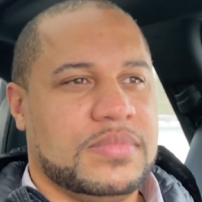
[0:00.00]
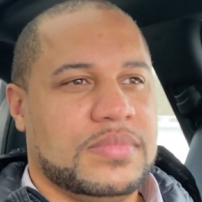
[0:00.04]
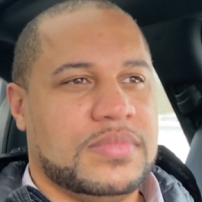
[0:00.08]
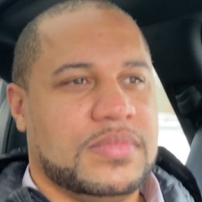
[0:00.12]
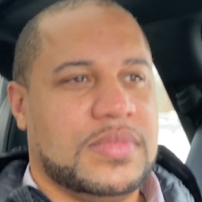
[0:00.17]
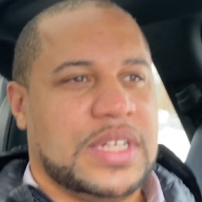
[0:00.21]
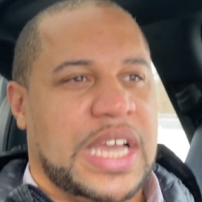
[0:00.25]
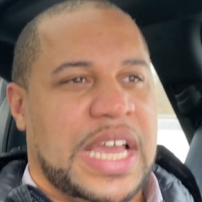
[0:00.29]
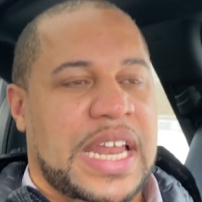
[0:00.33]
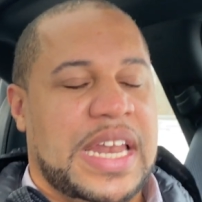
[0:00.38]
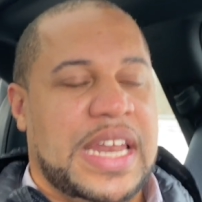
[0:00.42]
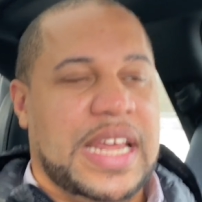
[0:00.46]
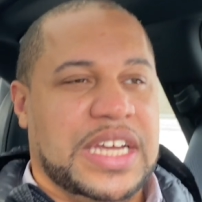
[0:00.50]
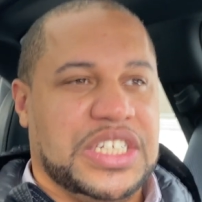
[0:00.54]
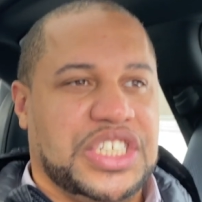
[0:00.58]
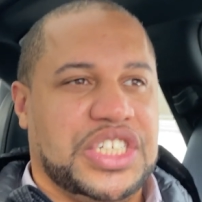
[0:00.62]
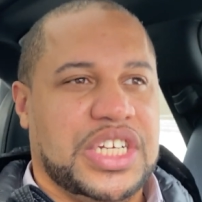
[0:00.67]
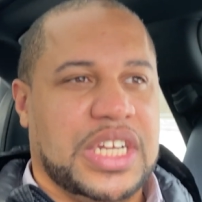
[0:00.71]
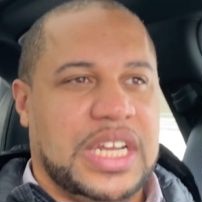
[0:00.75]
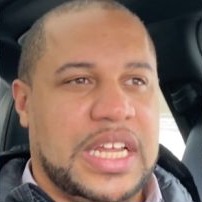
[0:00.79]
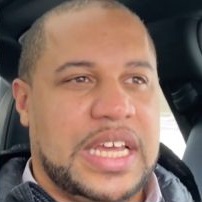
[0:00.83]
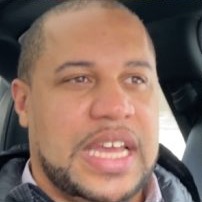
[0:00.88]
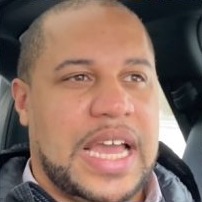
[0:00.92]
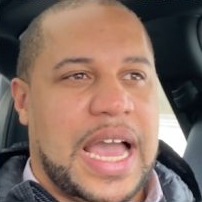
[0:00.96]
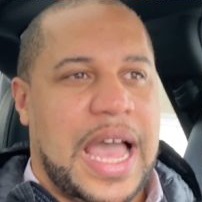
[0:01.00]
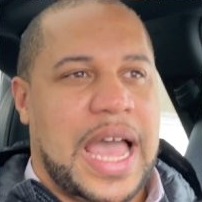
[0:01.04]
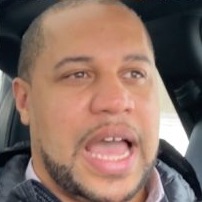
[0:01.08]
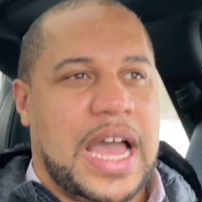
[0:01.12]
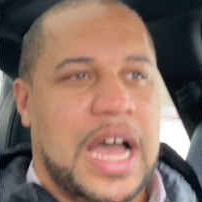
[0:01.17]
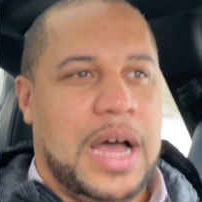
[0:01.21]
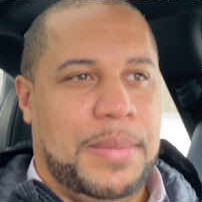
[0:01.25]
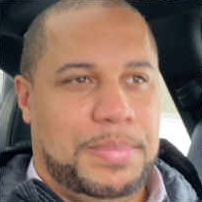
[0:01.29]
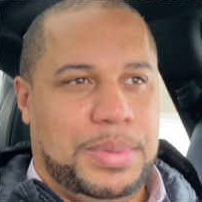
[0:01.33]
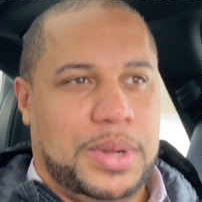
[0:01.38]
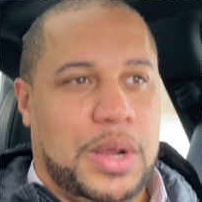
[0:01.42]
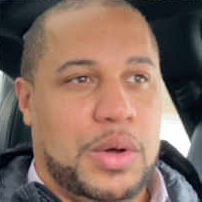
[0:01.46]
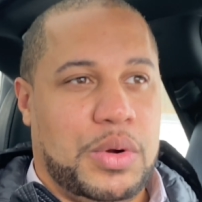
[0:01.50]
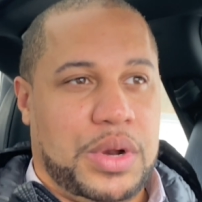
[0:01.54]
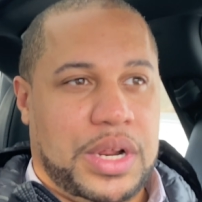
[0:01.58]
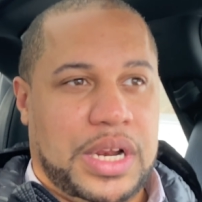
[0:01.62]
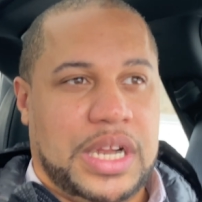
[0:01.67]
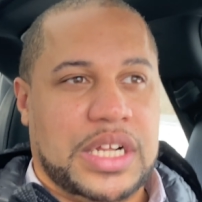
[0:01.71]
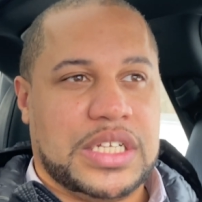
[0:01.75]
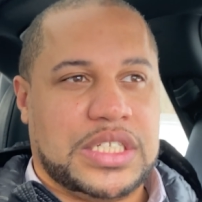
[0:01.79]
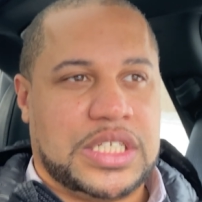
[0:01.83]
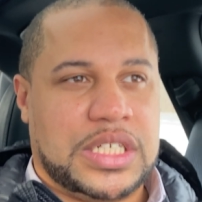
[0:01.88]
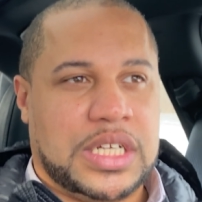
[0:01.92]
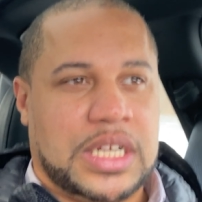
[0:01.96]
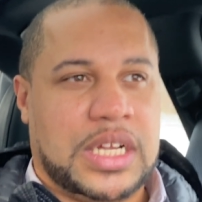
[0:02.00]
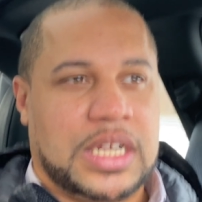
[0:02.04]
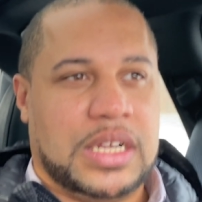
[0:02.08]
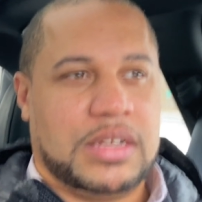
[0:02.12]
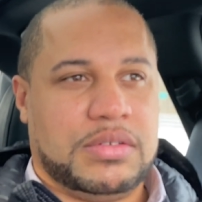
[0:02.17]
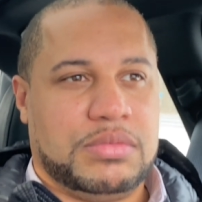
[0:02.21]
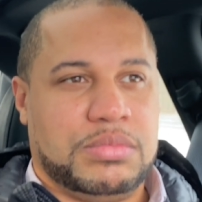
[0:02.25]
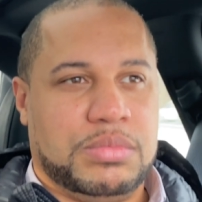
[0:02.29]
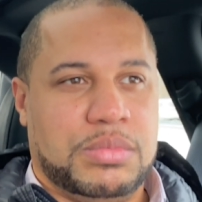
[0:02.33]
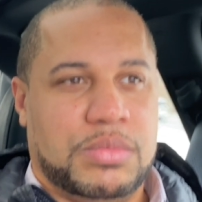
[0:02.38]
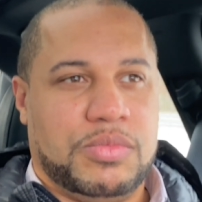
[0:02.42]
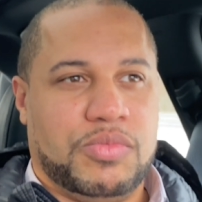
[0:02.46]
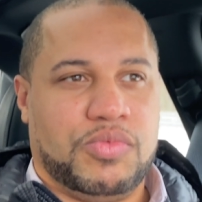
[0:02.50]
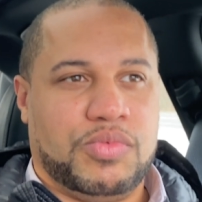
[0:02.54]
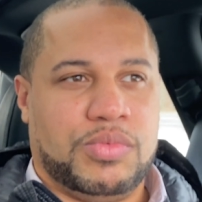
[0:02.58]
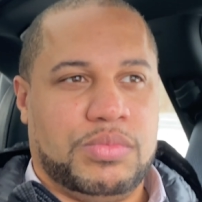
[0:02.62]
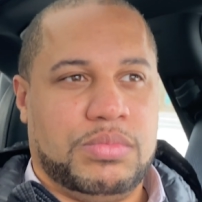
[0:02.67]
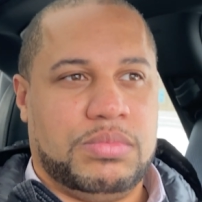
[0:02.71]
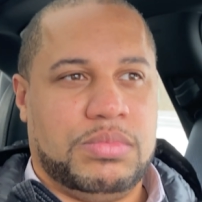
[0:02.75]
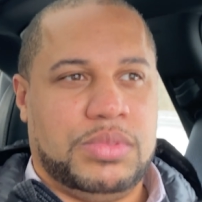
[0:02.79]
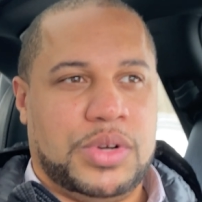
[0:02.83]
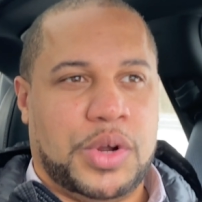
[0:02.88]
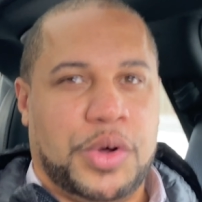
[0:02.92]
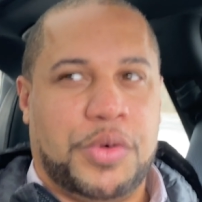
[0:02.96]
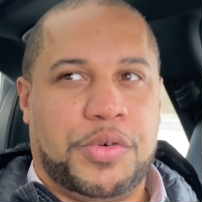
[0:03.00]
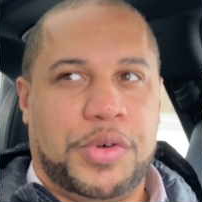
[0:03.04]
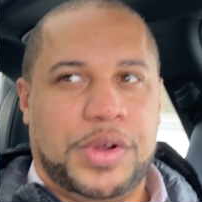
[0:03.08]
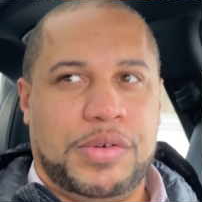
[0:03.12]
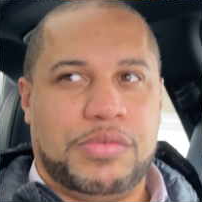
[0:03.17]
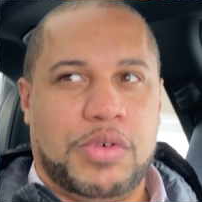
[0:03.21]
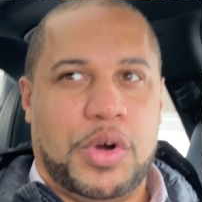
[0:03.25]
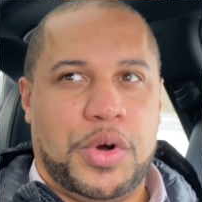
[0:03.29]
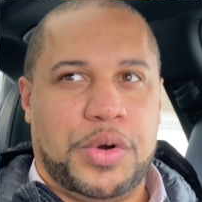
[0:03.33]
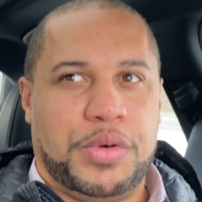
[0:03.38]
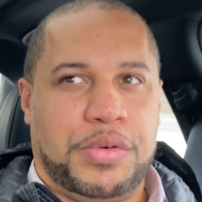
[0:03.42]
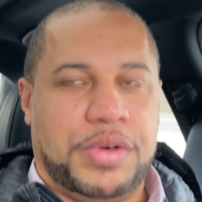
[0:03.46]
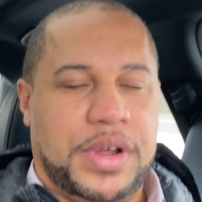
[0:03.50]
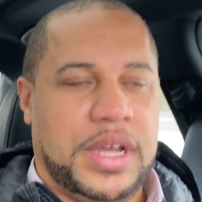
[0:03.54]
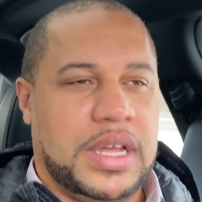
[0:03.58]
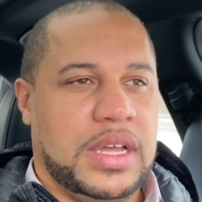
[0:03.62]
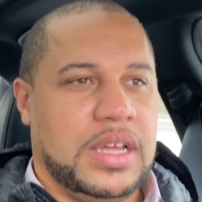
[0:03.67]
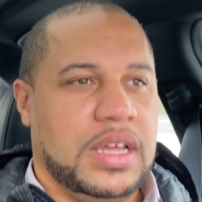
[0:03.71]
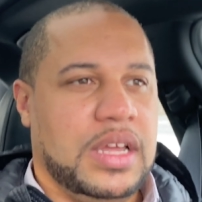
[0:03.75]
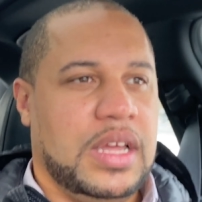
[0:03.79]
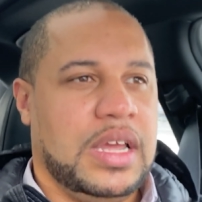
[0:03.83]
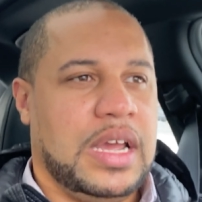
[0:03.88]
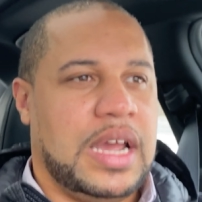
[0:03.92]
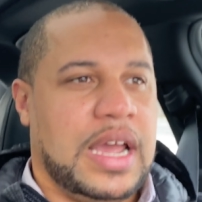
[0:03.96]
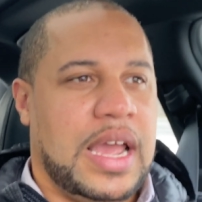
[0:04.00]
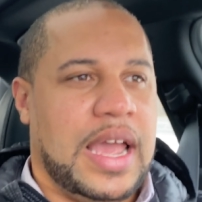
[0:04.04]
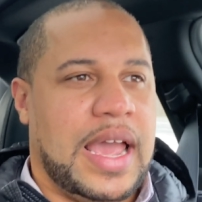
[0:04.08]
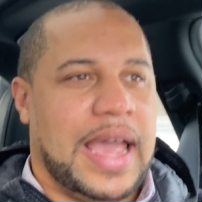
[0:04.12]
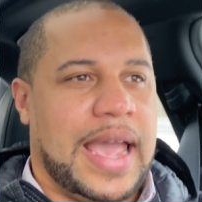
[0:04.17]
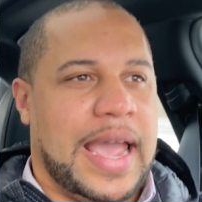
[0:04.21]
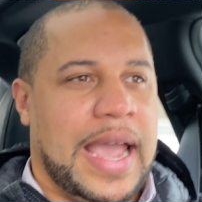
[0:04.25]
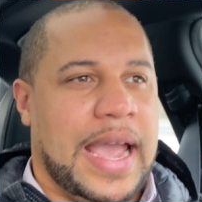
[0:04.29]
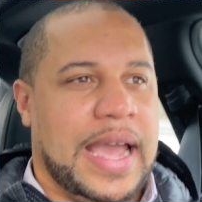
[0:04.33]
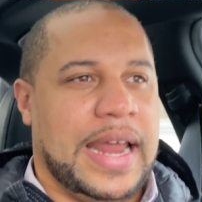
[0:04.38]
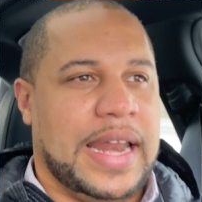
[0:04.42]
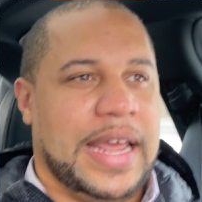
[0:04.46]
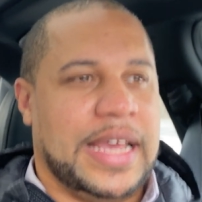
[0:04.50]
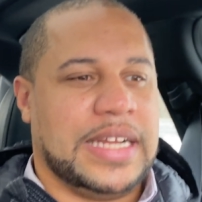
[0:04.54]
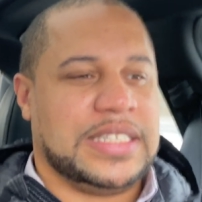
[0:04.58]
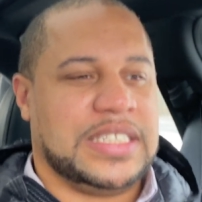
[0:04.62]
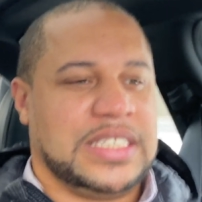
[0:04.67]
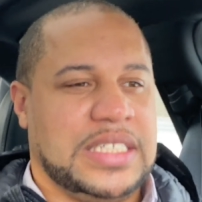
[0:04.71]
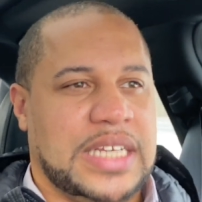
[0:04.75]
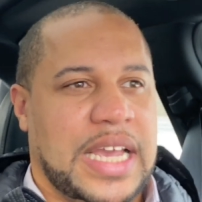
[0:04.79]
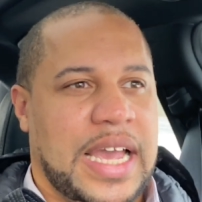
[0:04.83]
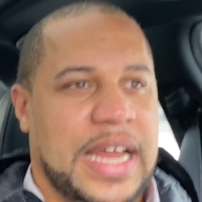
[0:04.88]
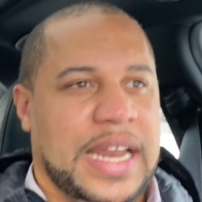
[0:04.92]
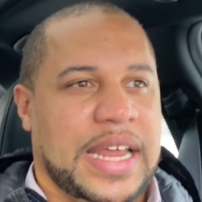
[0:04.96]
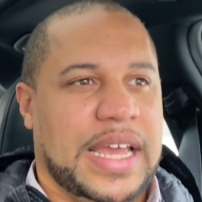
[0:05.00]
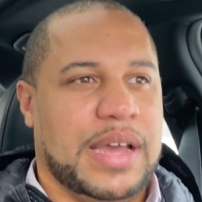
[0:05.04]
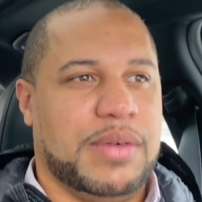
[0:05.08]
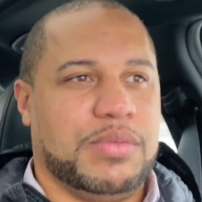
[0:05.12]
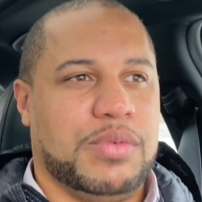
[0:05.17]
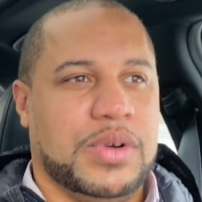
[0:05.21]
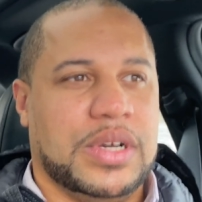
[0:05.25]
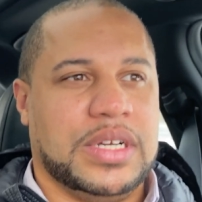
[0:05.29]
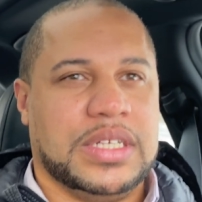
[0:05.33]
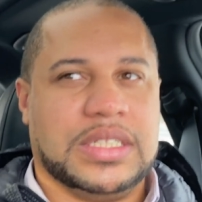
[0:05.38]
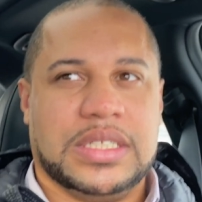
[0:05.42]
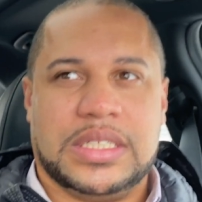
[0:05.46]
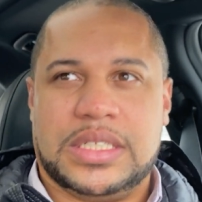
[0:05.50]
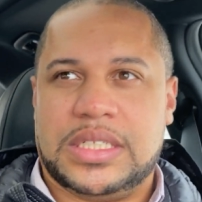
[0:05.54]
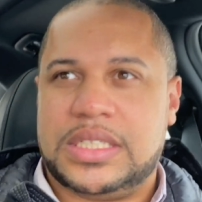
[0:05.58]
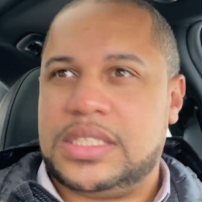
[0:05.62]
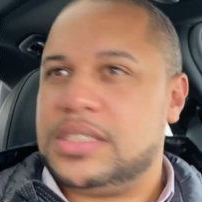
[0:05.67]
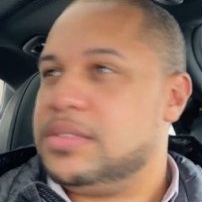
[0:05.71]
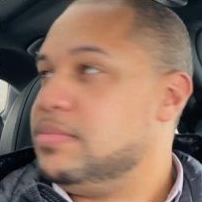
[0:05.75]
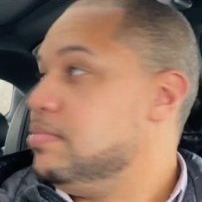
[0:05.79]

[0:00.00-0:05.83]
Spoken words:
initially I uploaded it to Notary Rotary, and it said it was